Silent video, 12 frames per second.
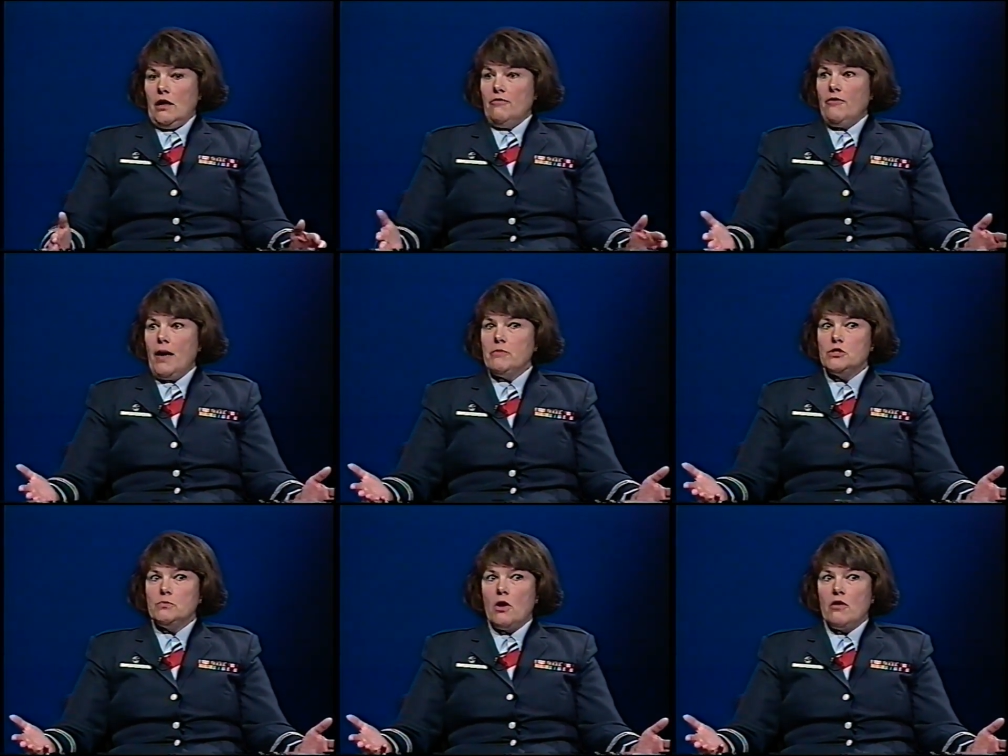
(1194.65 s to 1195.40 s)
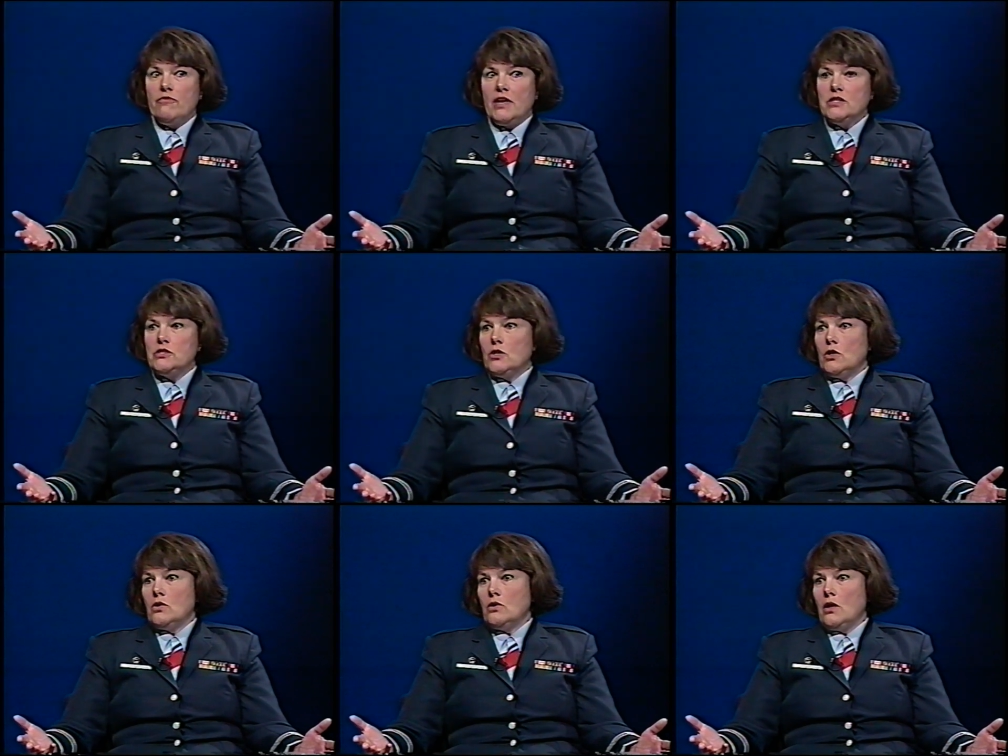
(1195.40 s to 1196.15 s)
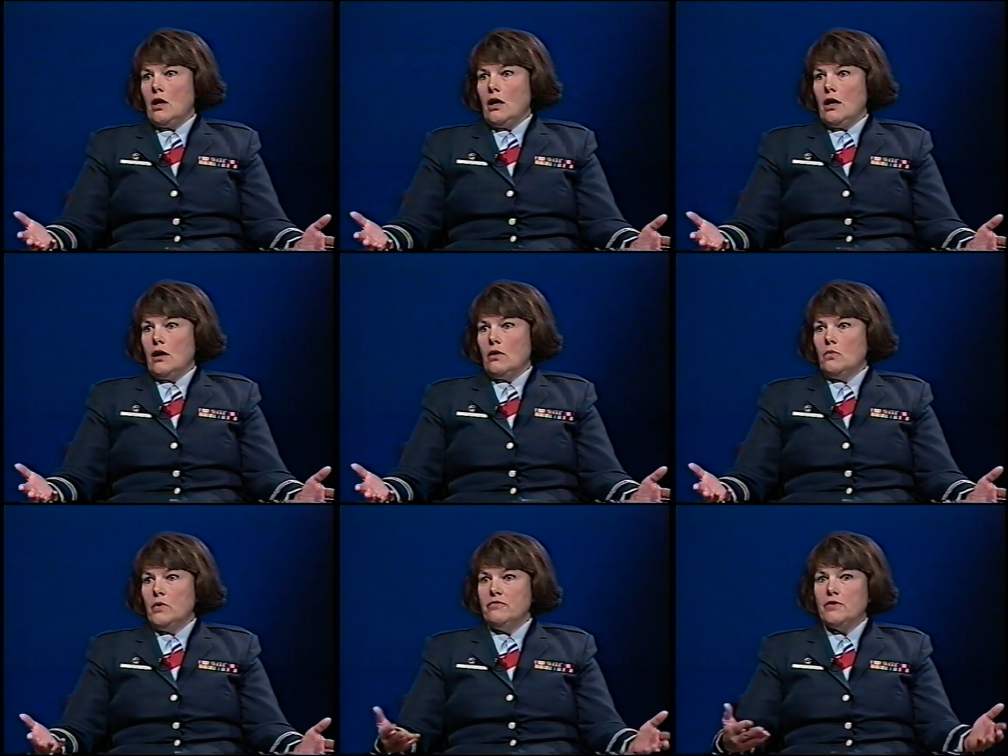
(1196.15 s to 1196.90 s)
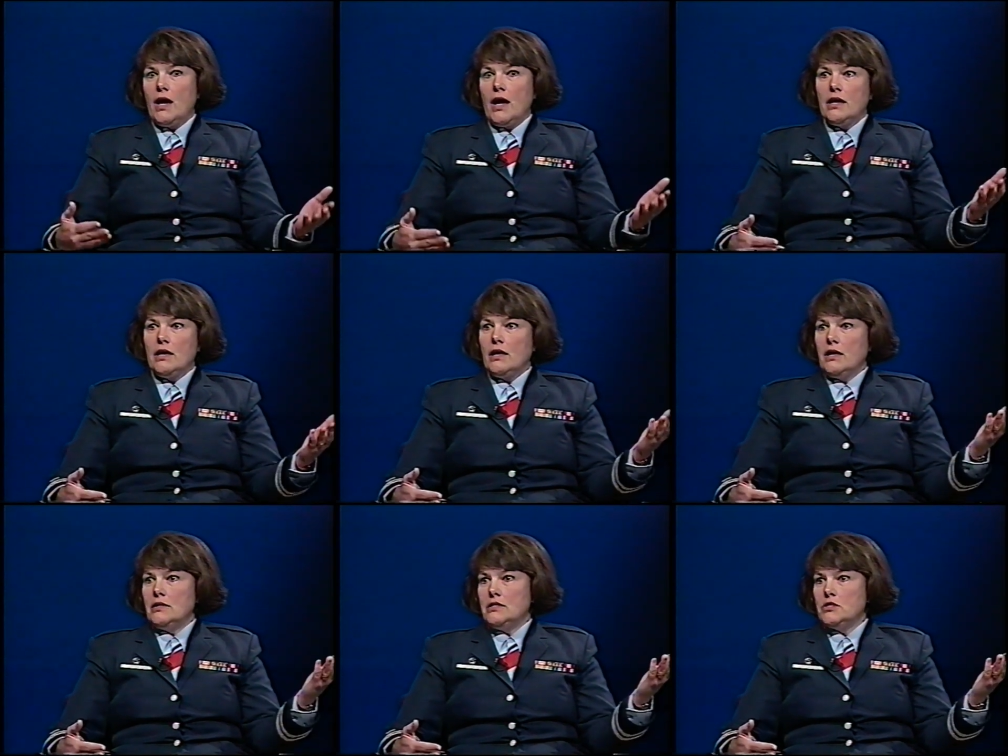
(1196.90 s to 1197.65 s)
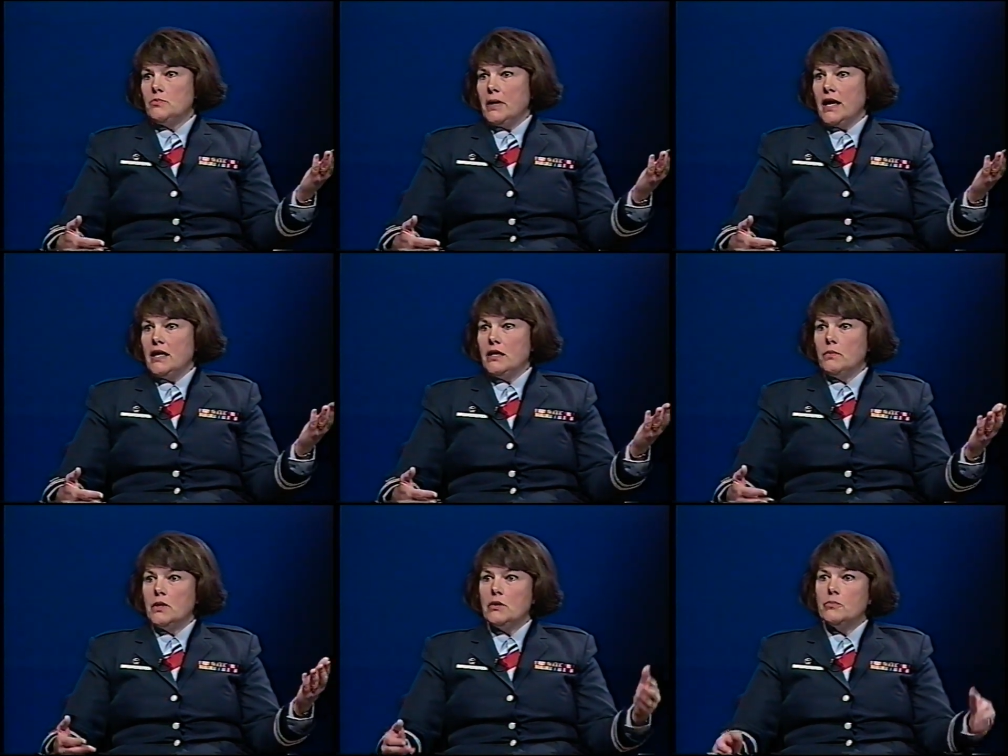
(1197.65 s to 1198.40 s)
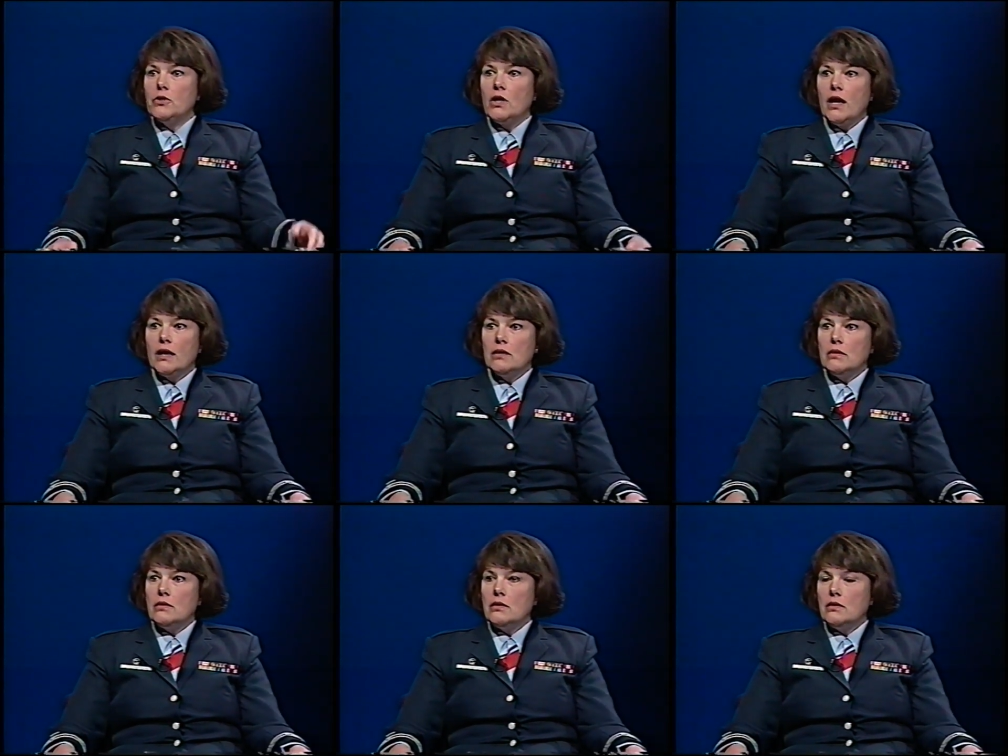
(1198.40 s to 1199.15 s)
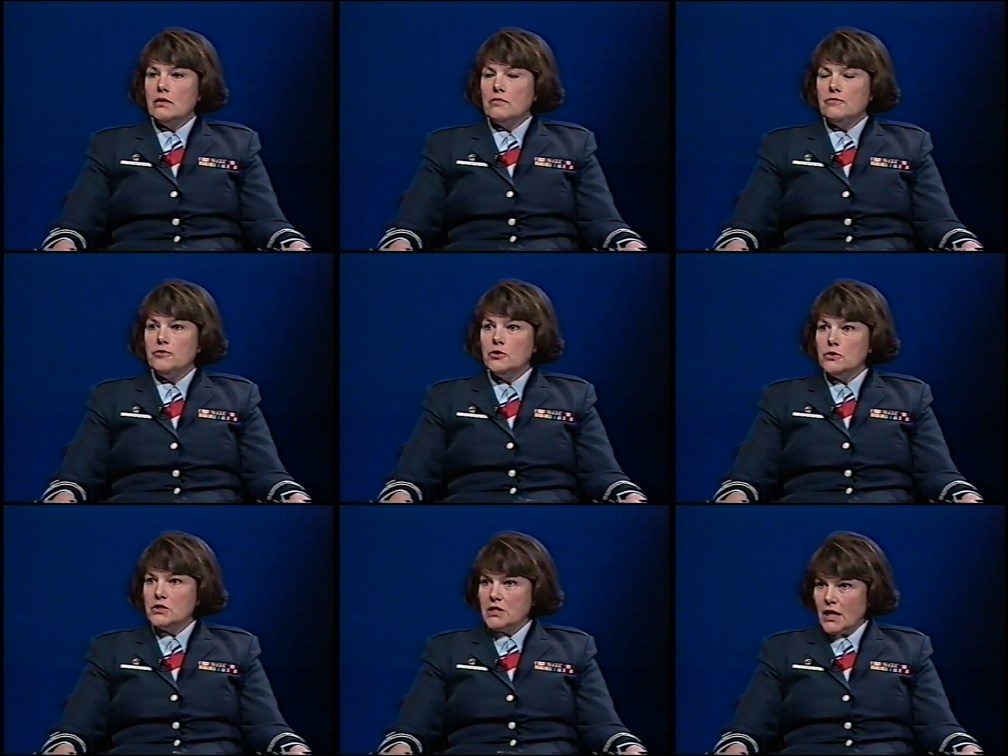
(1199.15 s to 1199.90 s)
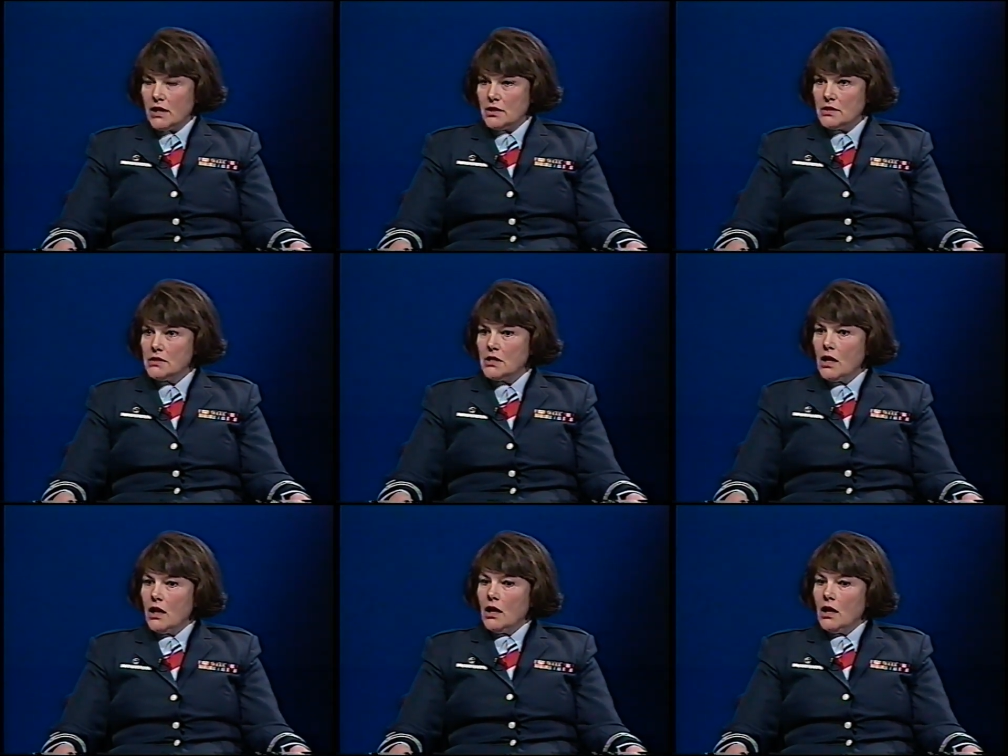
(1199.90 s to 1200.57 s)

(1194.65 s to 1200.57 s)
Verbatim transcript: if I'm a small vessel, uh, we've got a, a, display here we're going to put on in a, a few seconds,